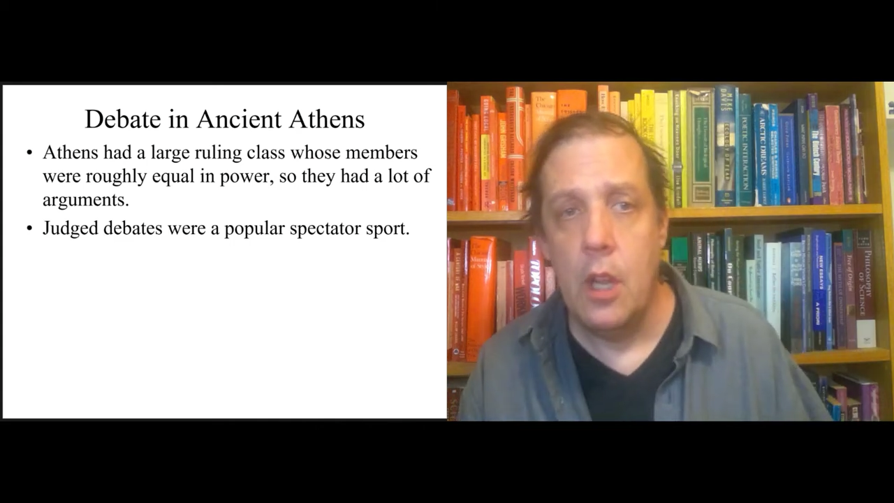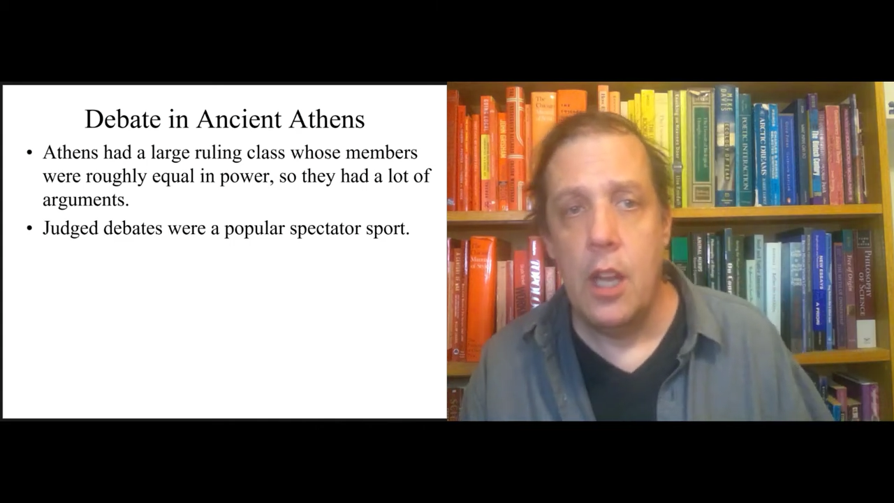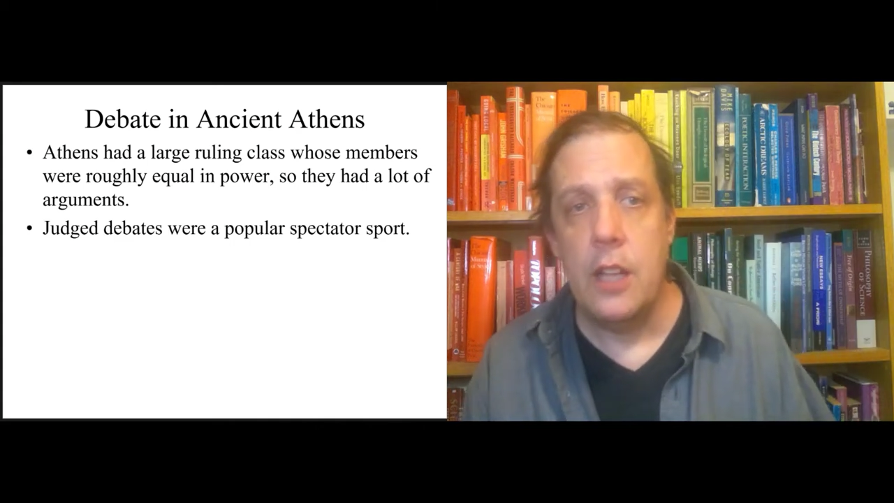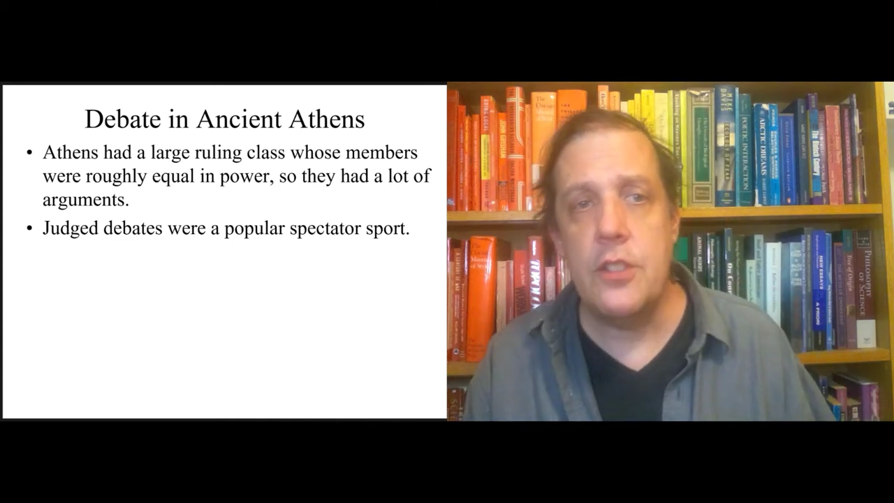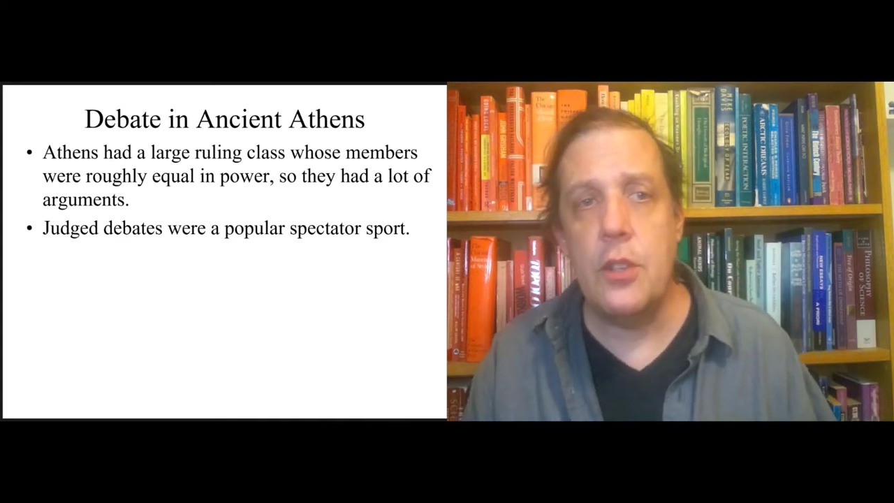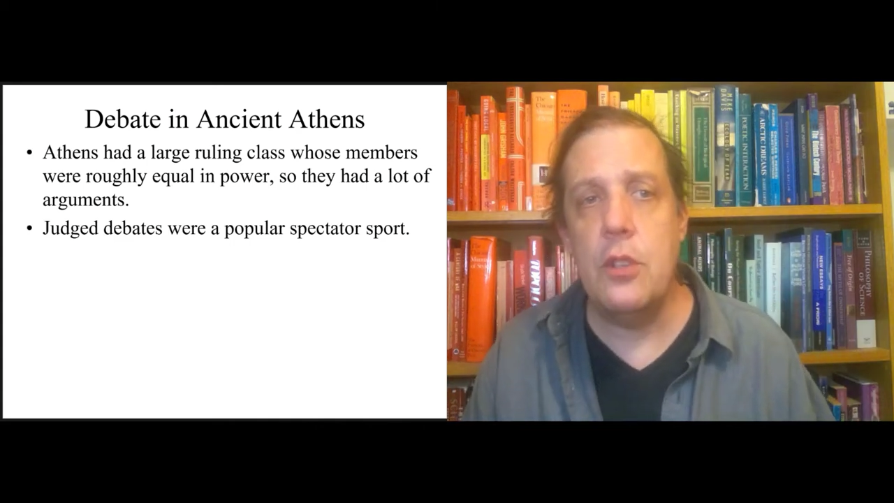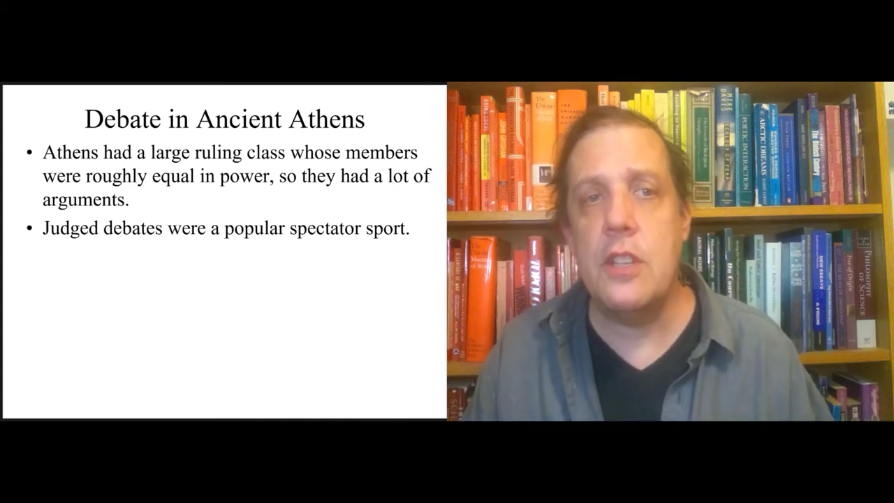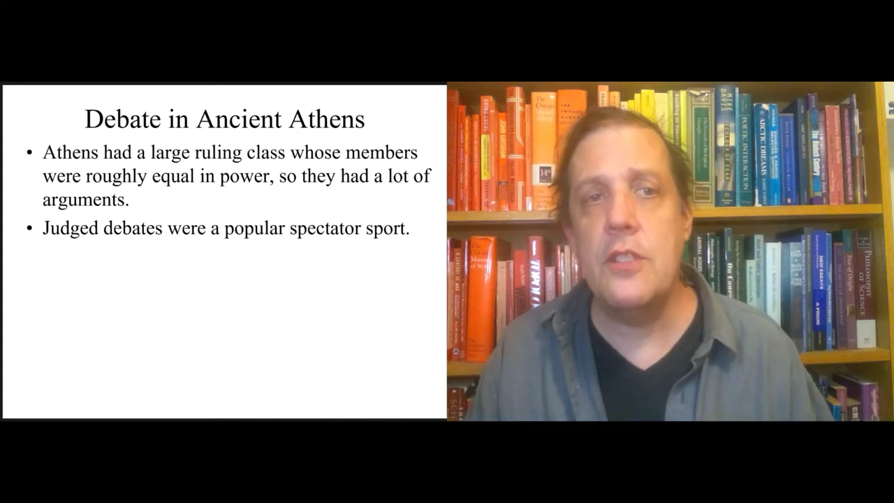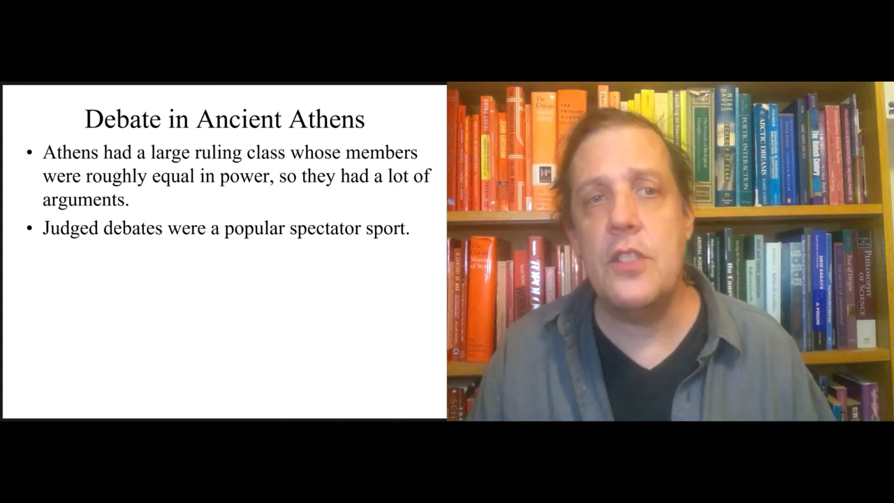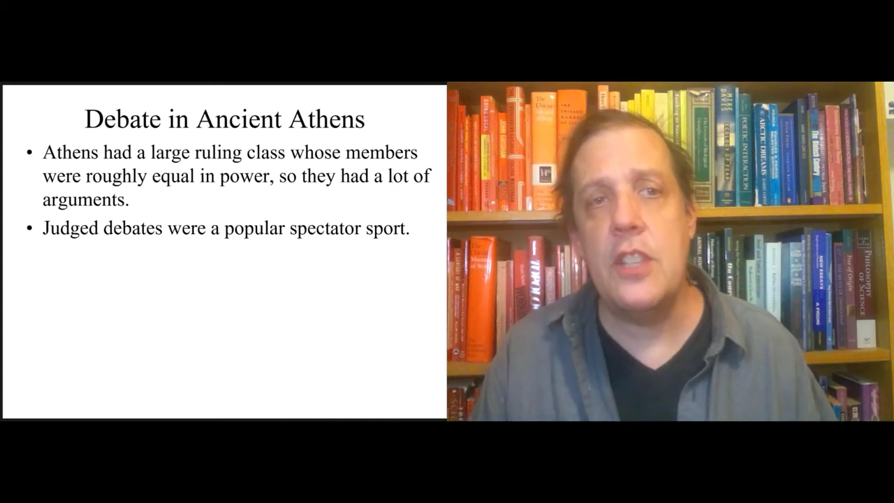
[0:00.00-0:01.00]
And so you
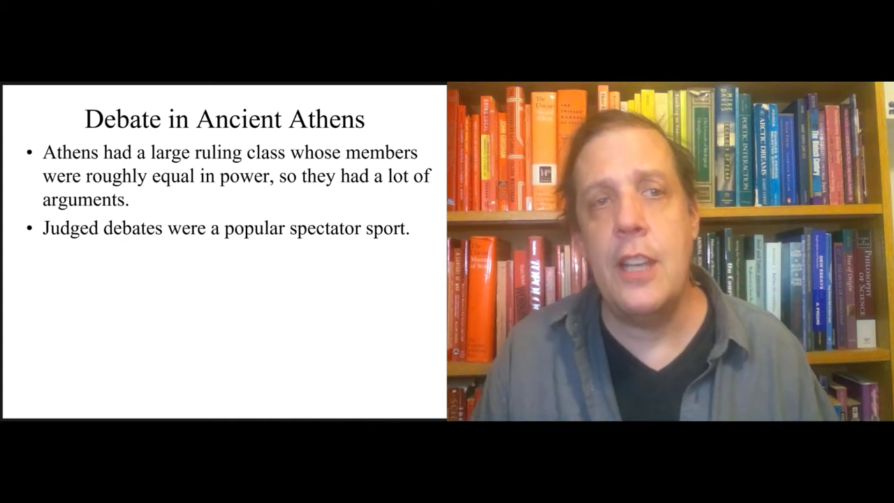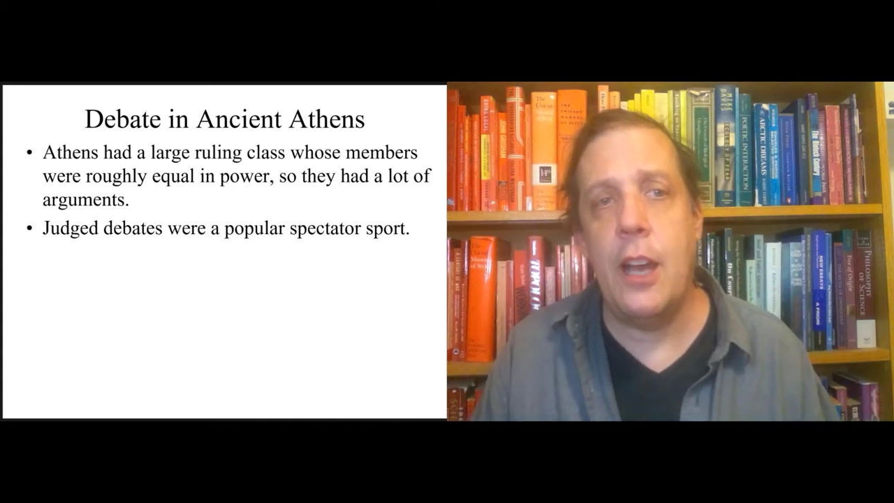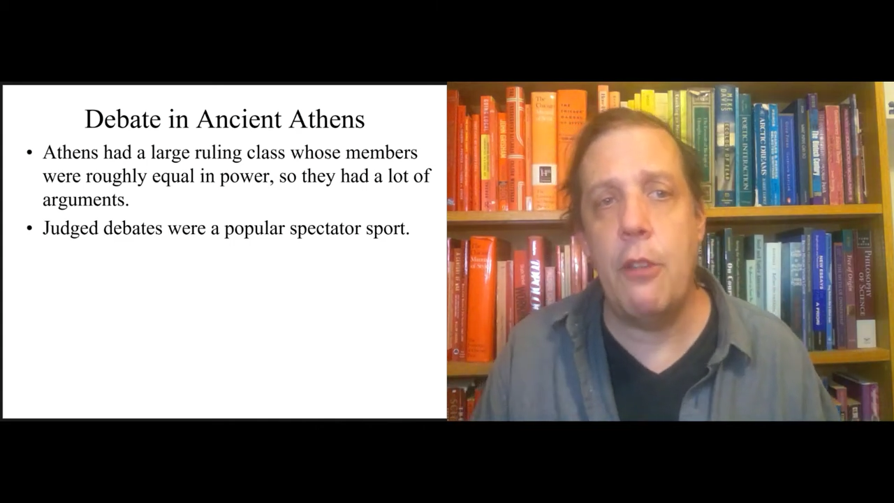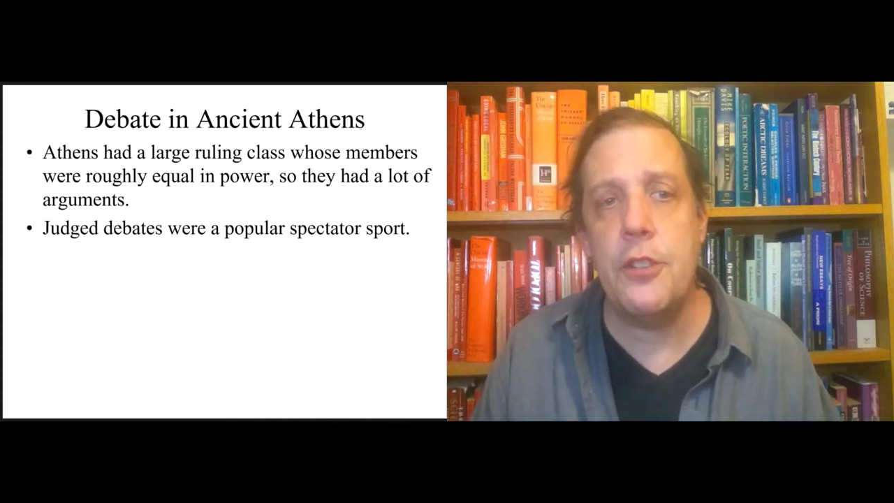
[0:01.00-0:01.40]
can see how the